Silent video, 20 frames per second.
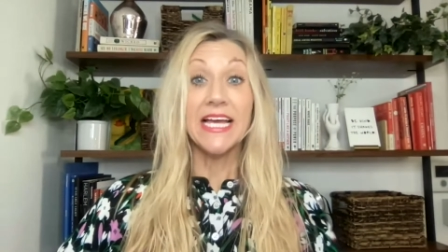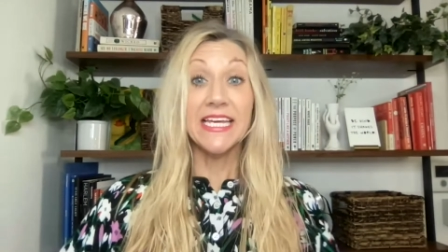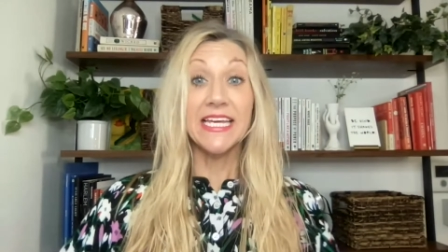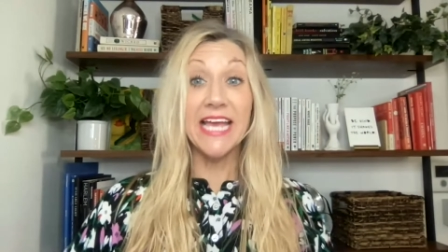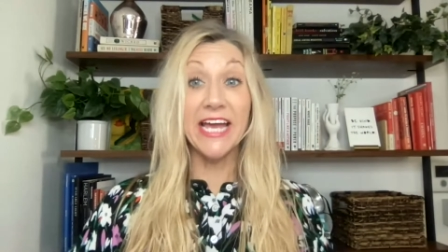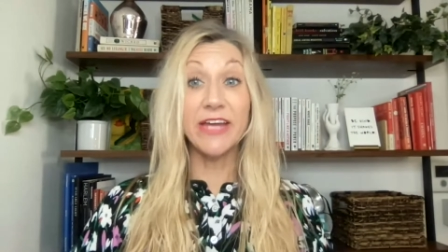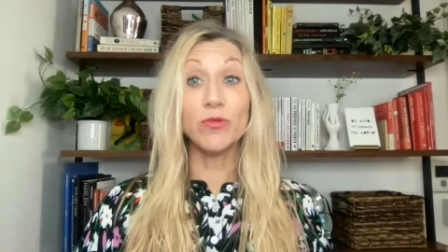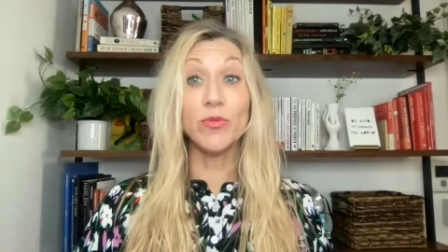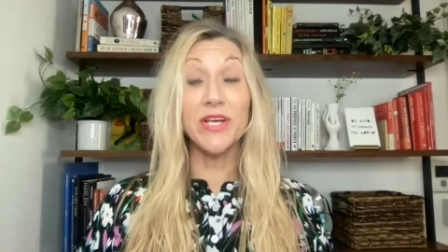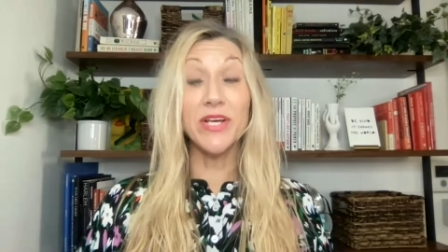
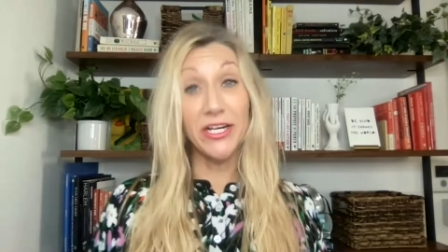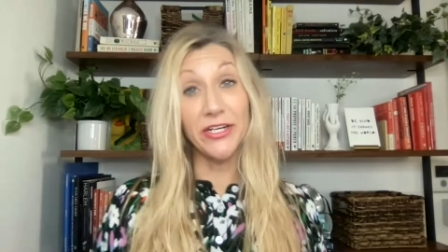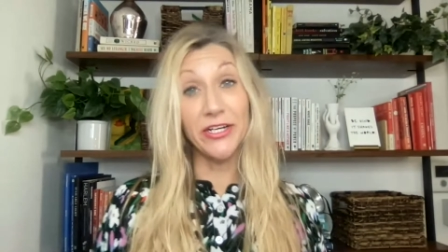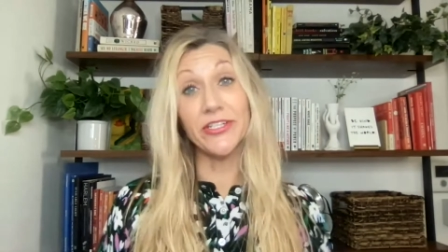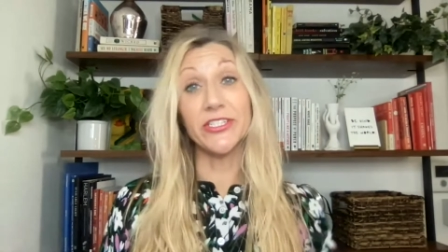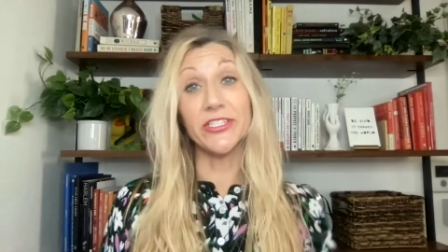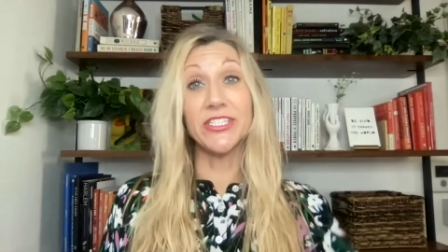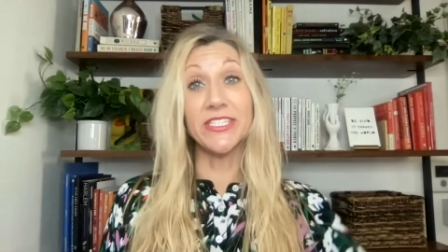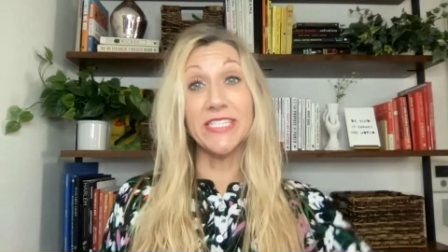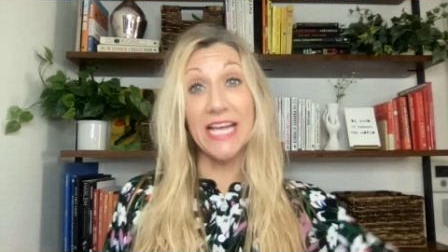Can we
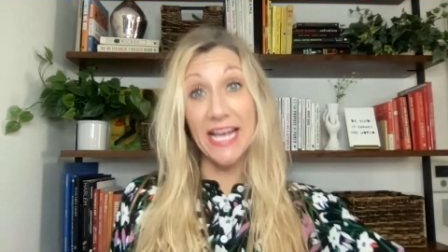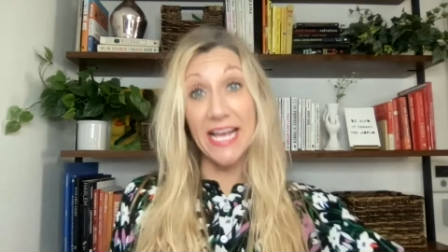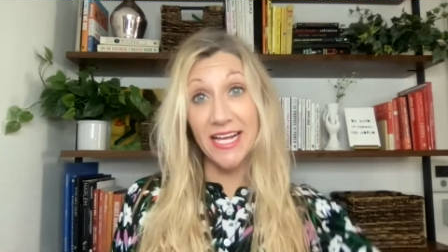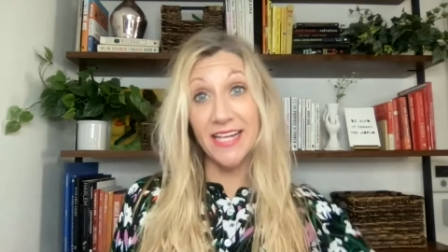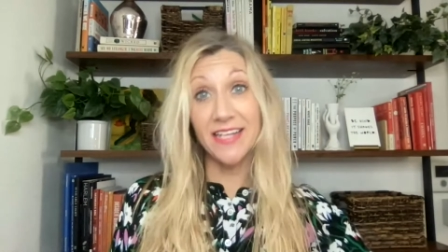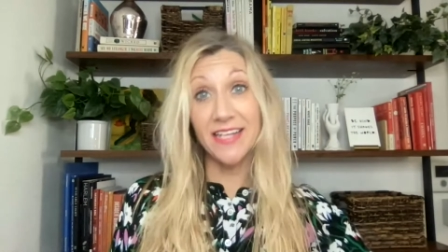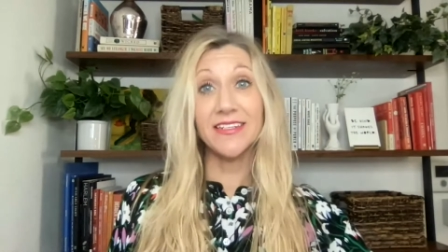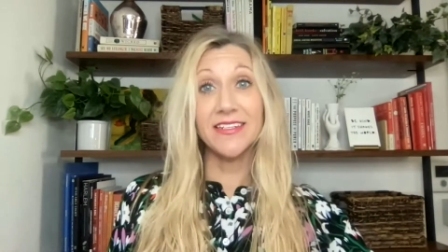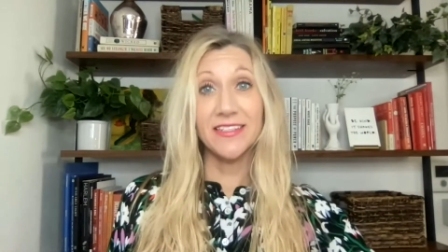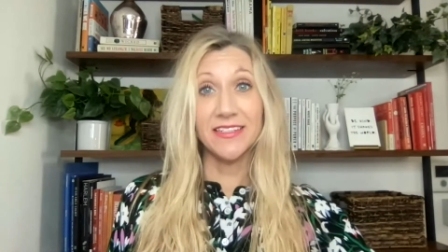
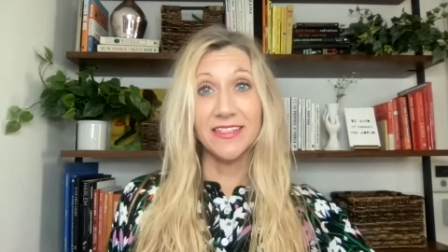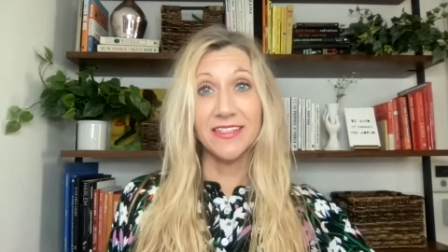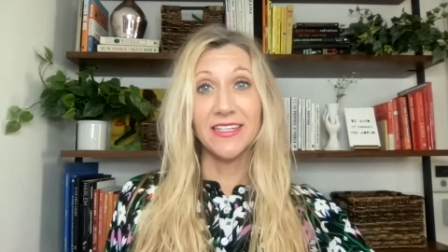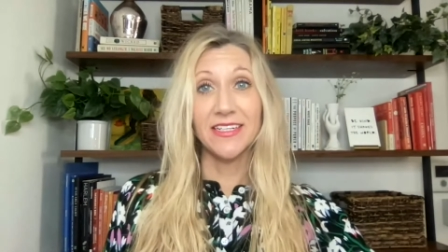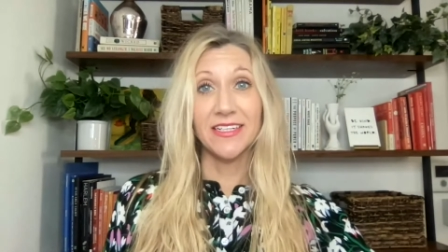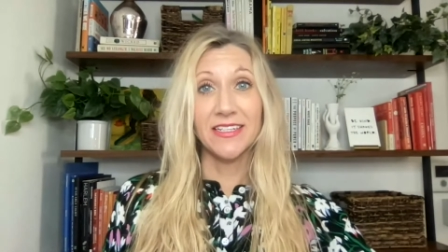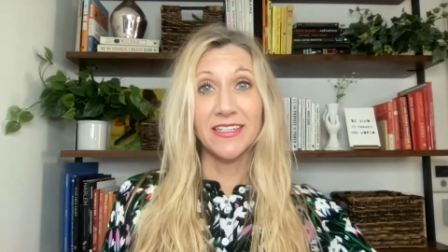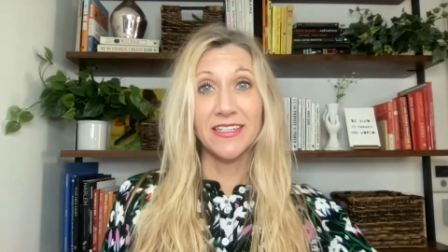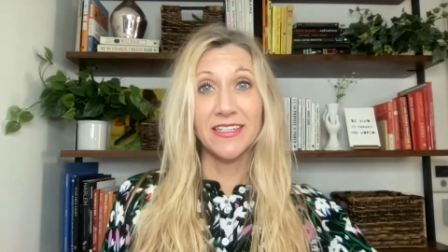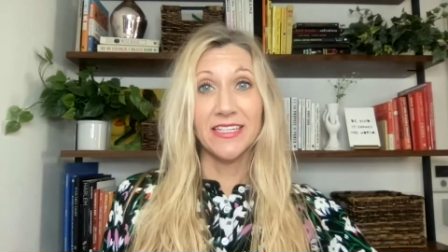understand,
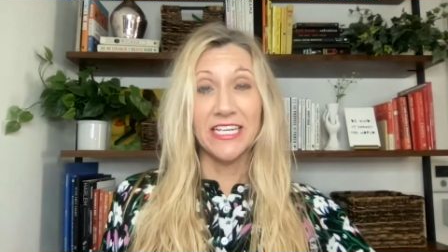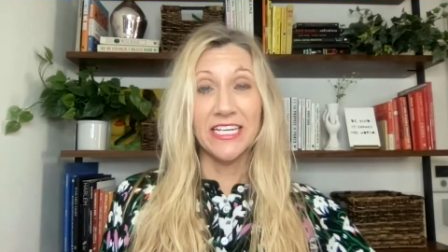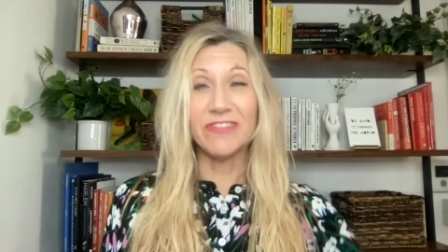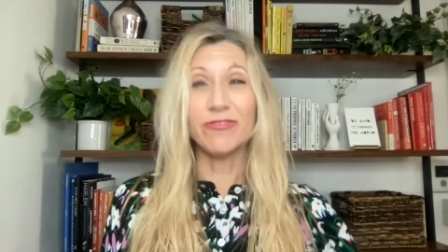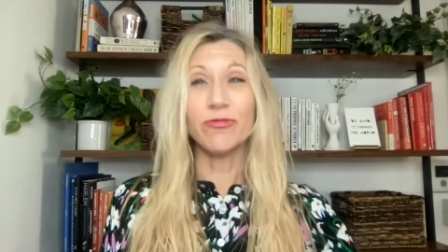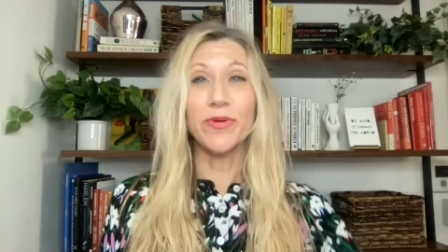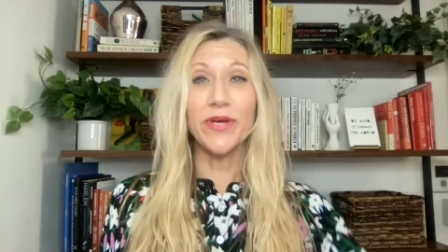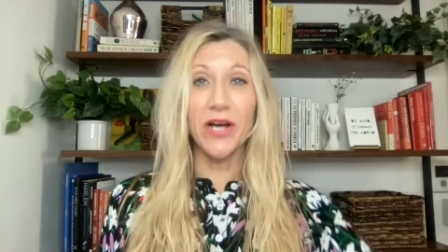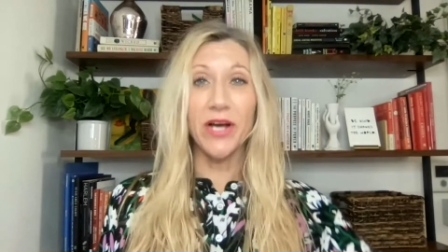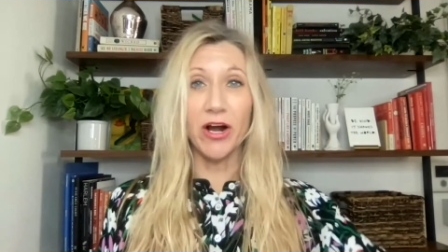
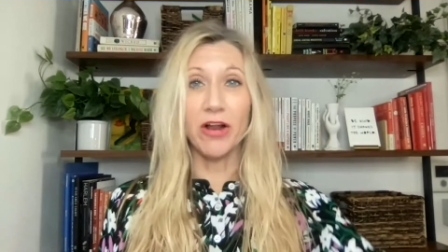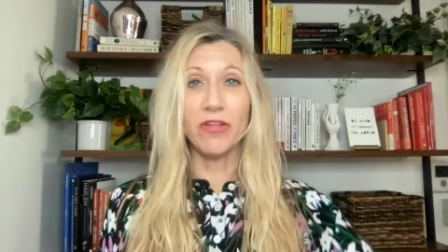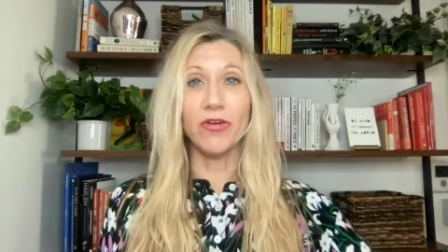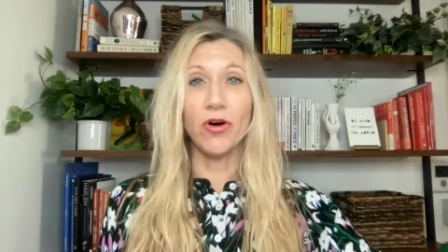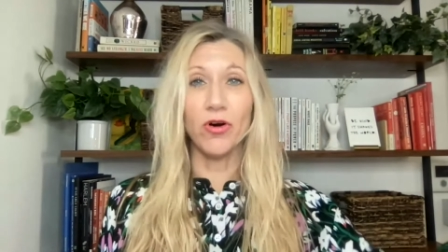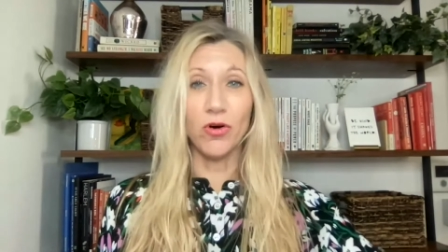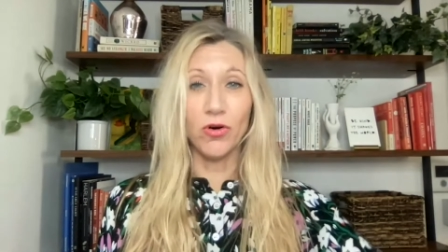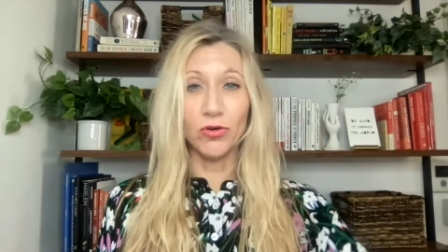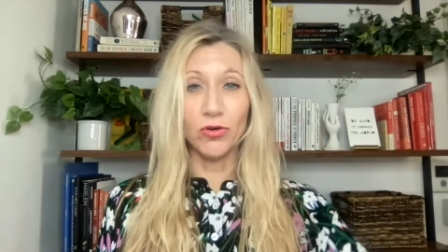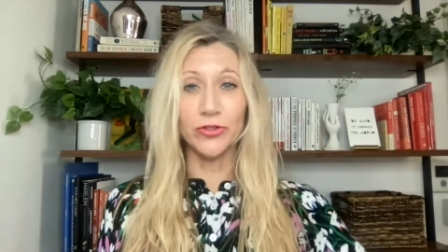if we are
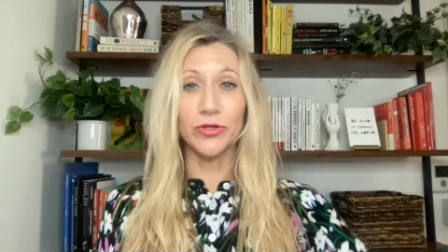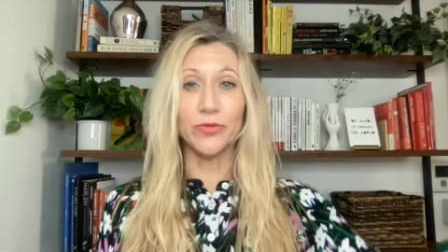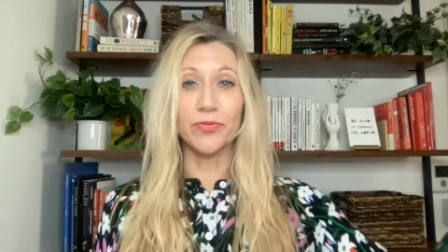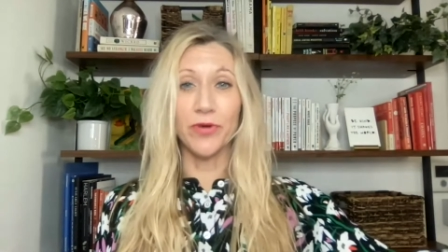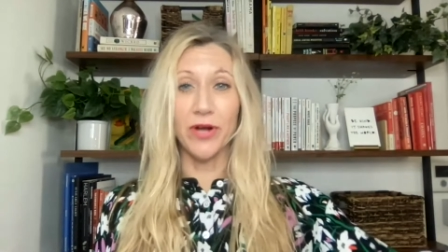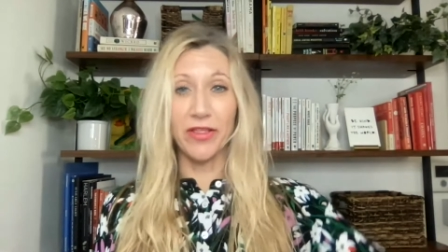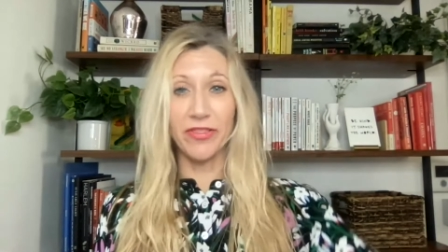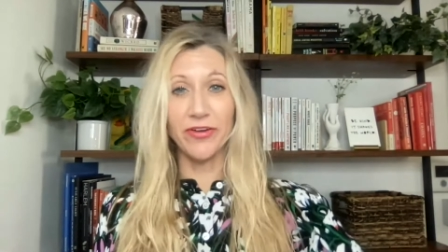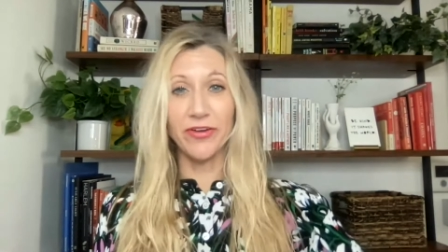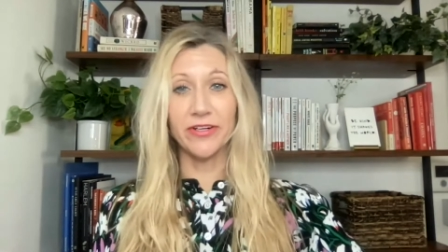the older
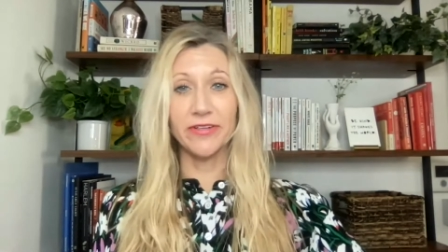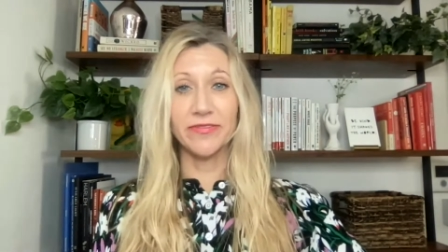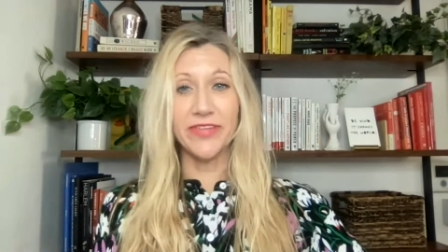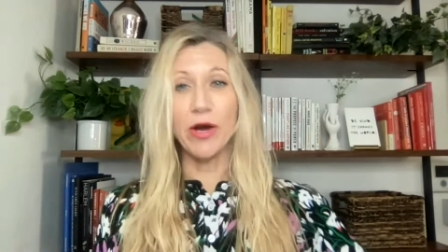brother,